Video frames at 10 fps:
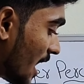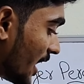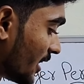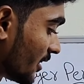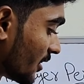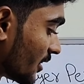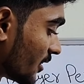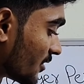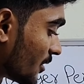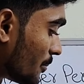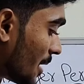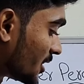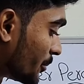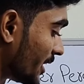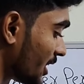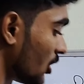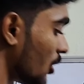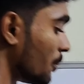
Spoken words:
and some mathematical